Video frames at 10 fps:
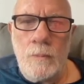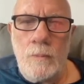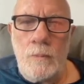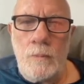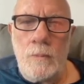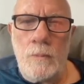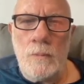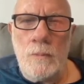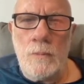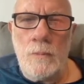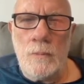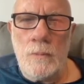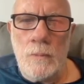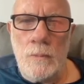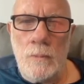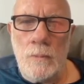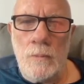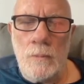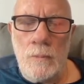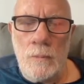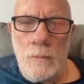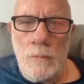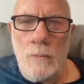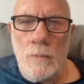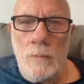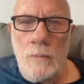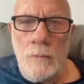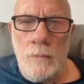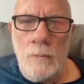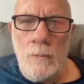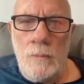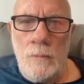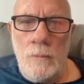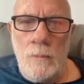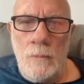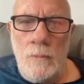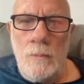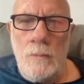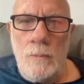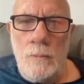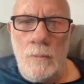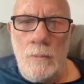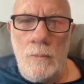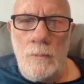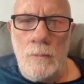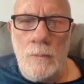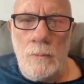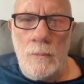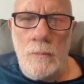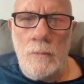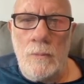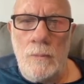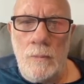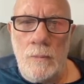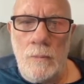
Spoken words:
No words are spoken by the person on screen.